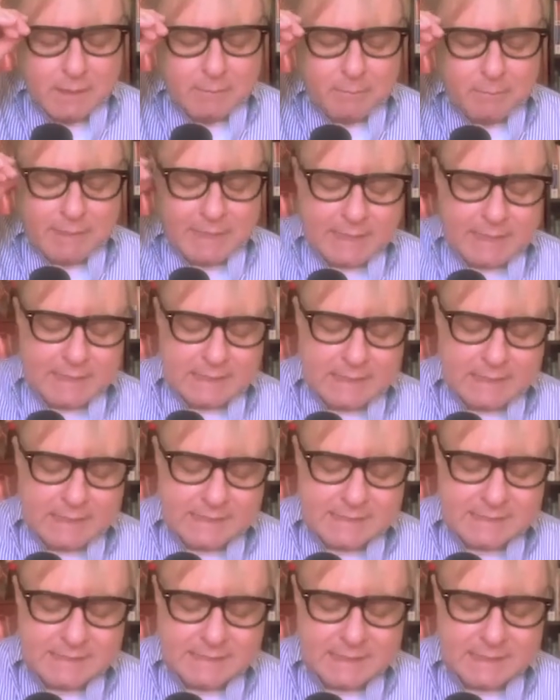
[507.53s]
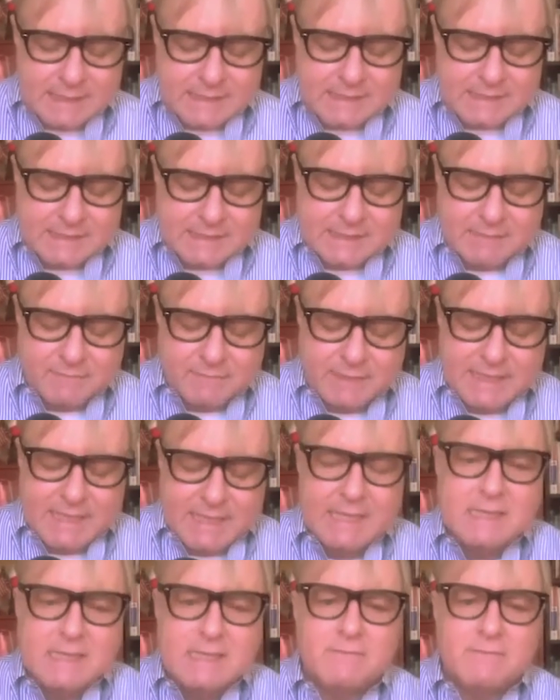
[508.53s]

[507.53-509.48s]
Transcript: back in 1997, in